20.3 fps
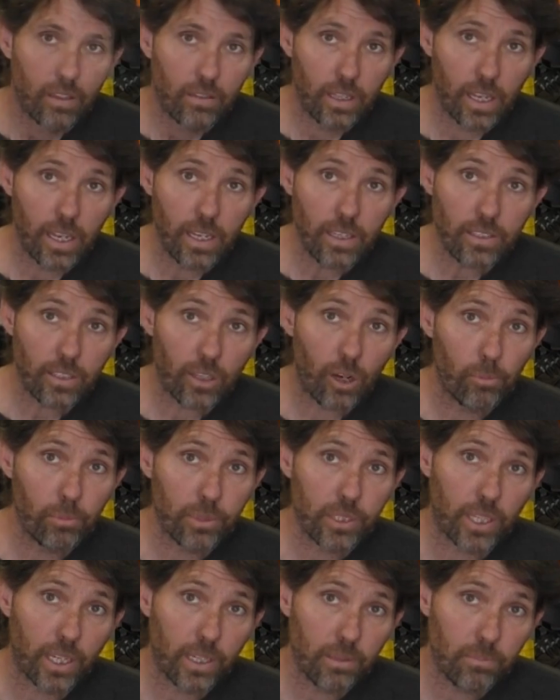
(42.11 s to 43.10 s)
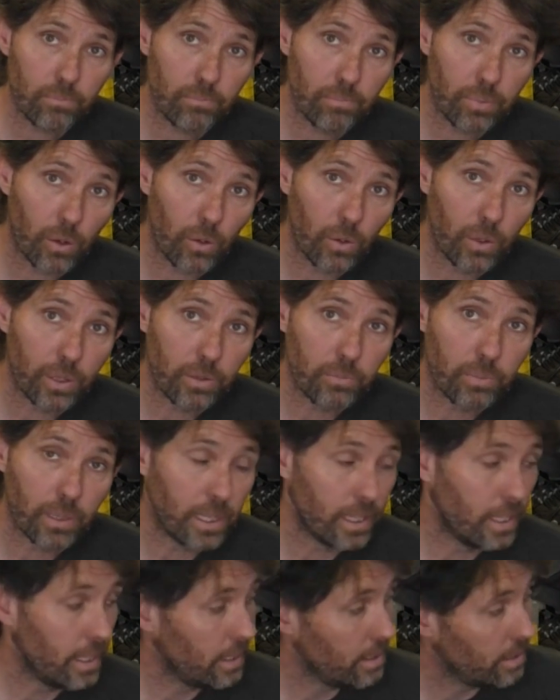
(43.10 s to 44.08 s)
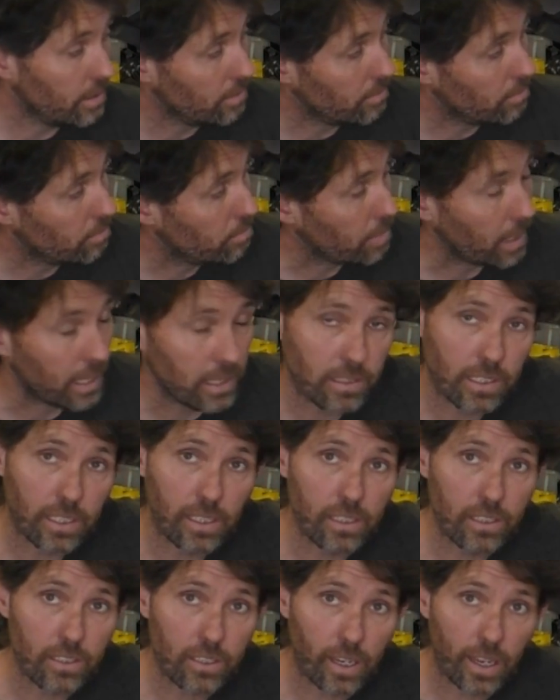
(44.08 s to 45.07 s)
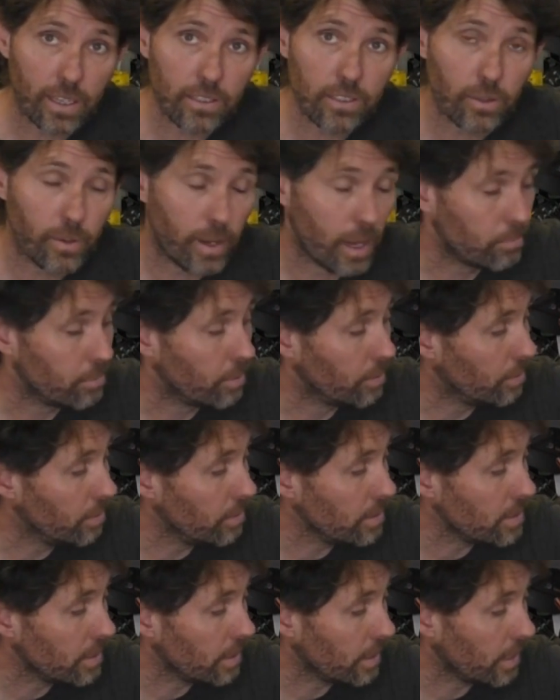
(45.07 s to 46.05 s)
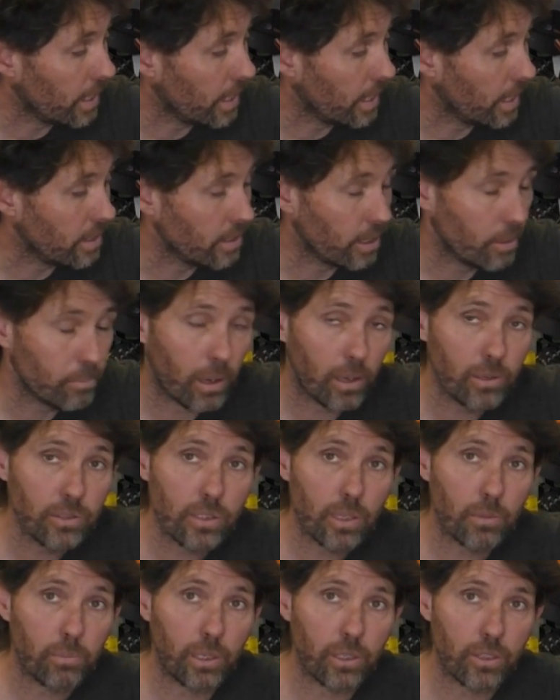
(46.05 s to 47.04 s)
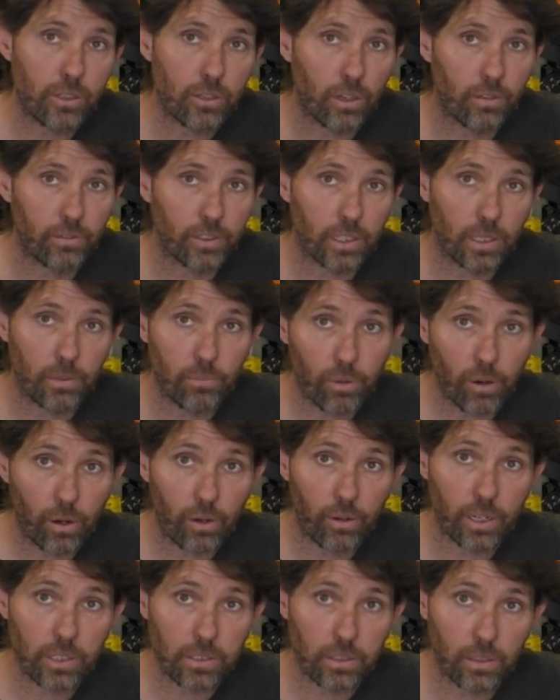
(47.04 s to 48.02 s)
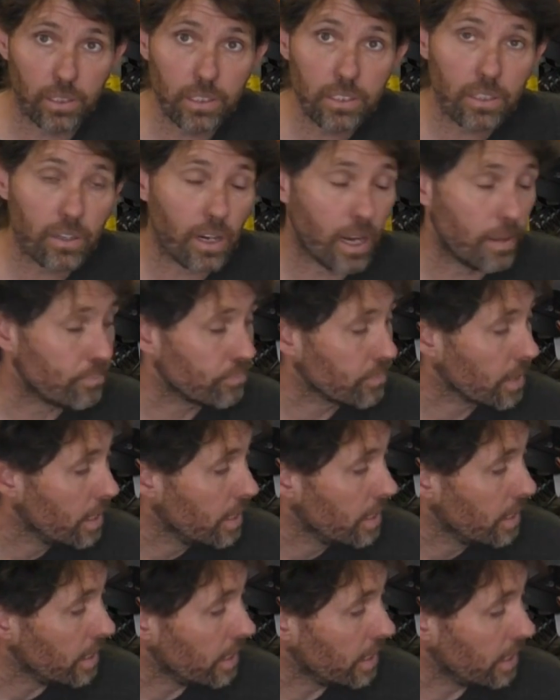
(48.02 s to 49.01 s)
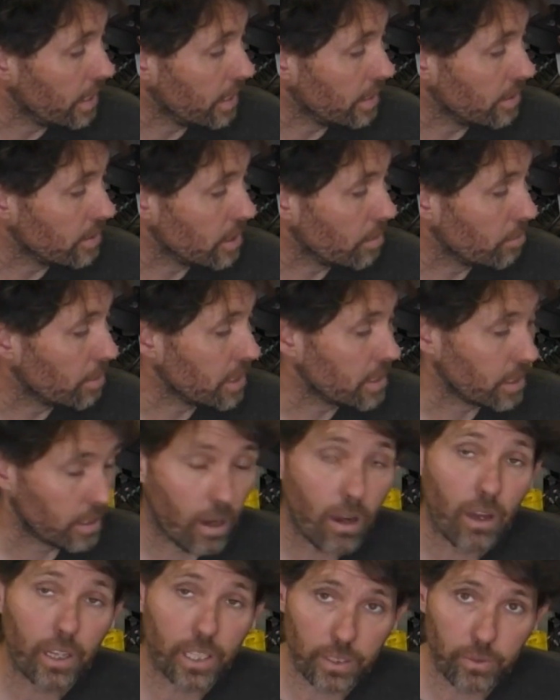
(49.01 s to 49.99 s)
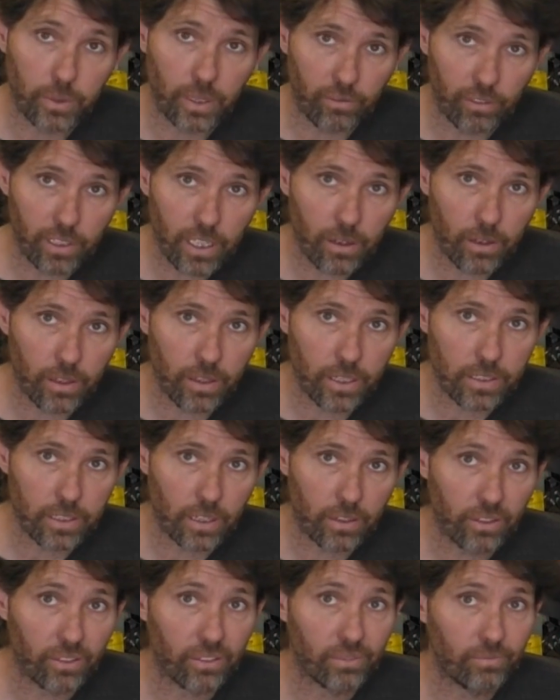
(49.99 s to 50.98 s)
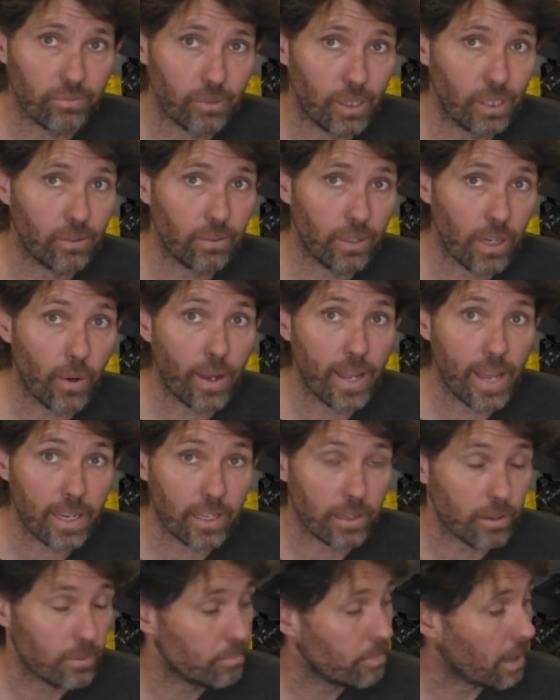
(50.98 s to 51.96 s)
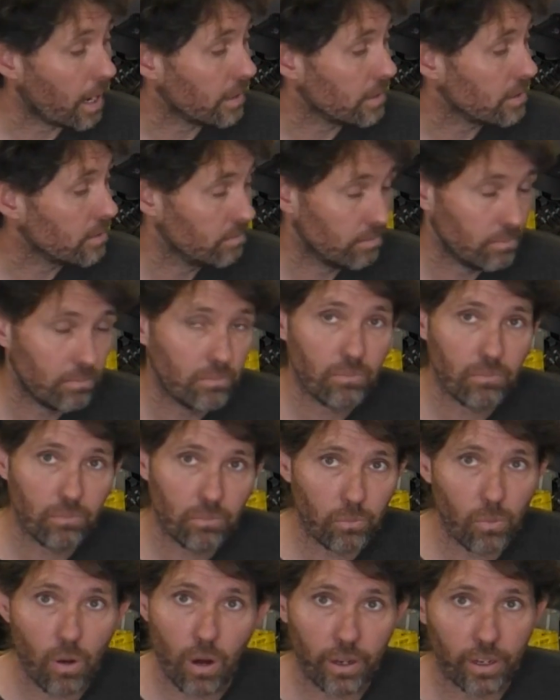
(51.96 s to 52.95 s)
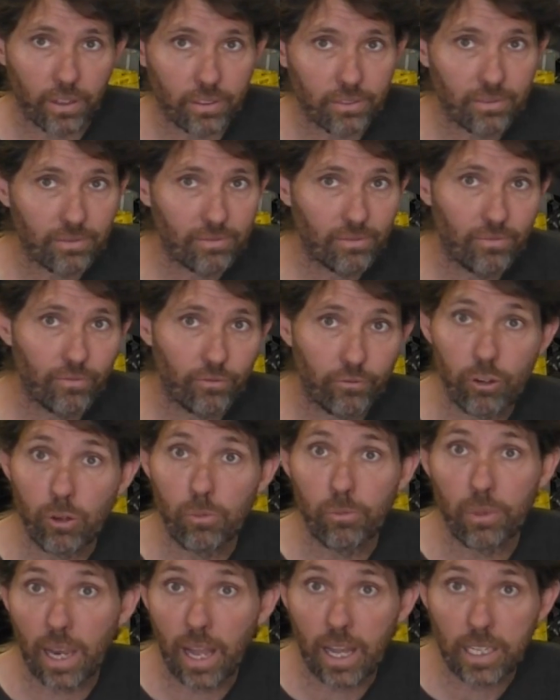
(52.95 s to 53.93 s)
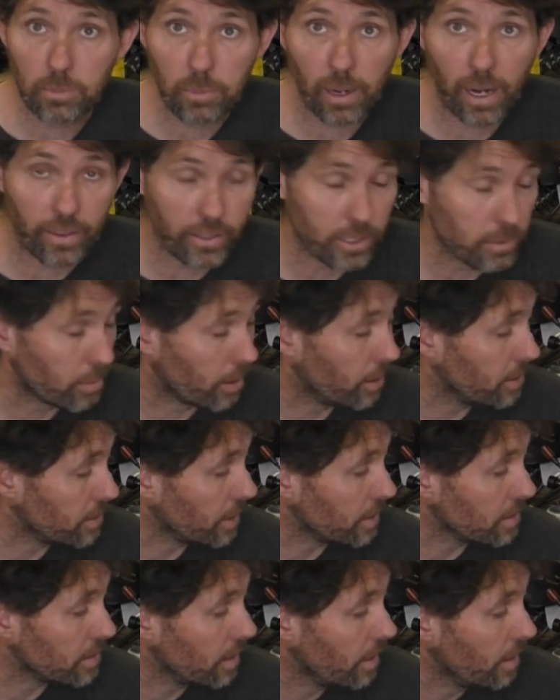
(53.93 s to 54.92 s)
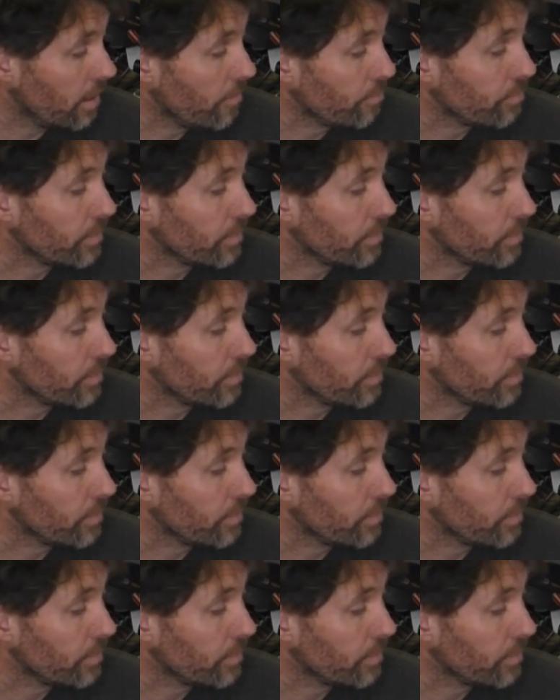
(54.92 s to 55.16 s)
Then, to compensate, Paul had been painting his Tatsu outboard, and I posted a picture of it in progress on Instagram. And somebody said, "Oh, are you doing a video in this?" And I thought, well, no, I hadn't, but why not film the last part of this process?